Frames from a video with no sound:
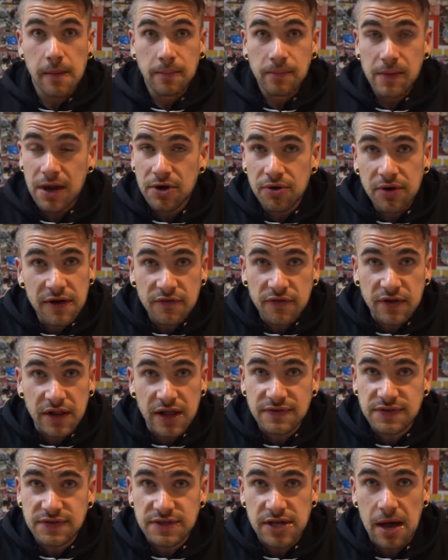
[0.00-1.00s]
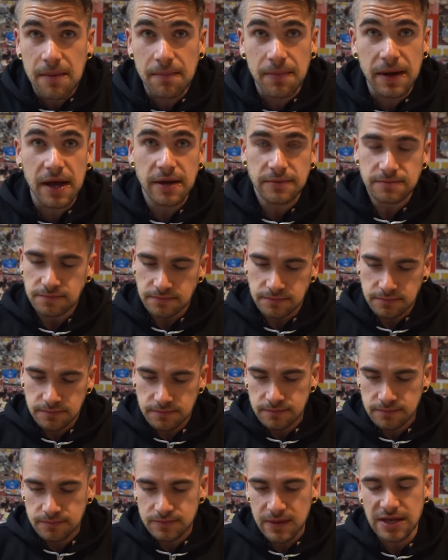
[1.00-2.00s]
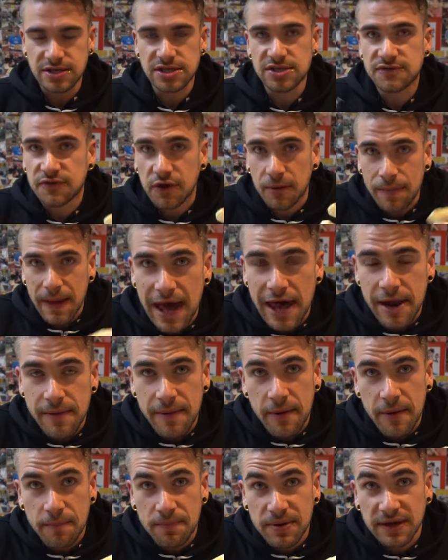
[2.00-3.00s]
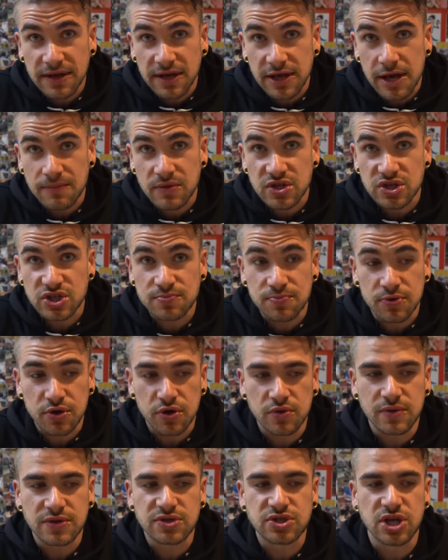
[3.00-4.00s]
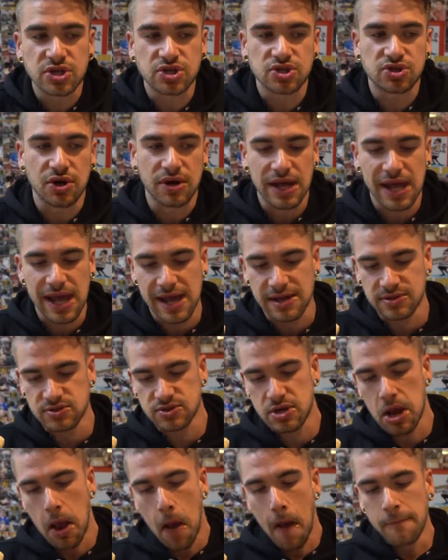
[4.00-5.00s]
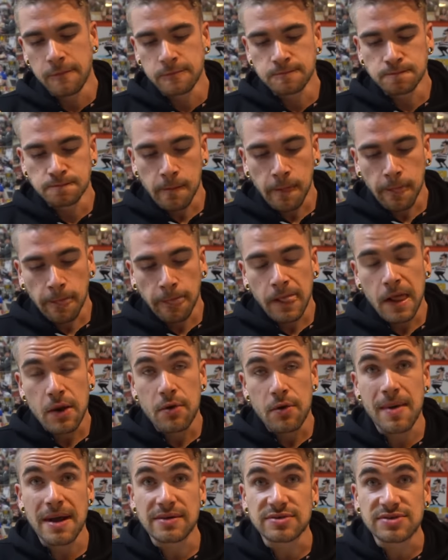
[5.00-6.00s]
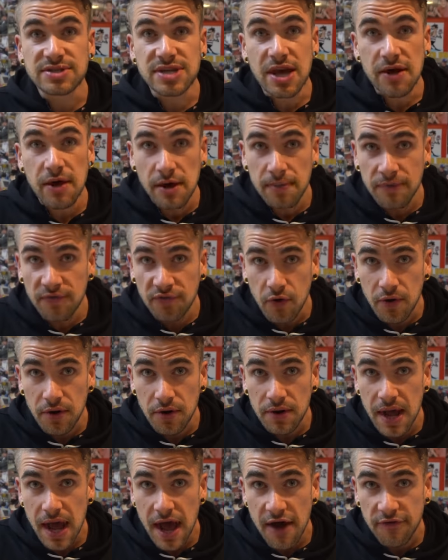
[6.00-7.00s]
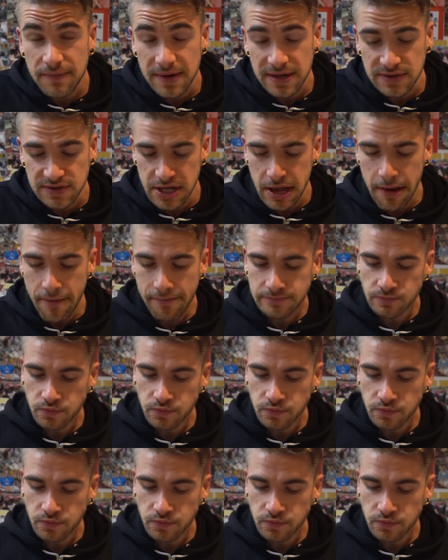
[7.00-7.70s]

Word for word: I know I have gloves on, but I just feel bad about picking up this spoon with such dirty hands. That's 4.5 minutes in.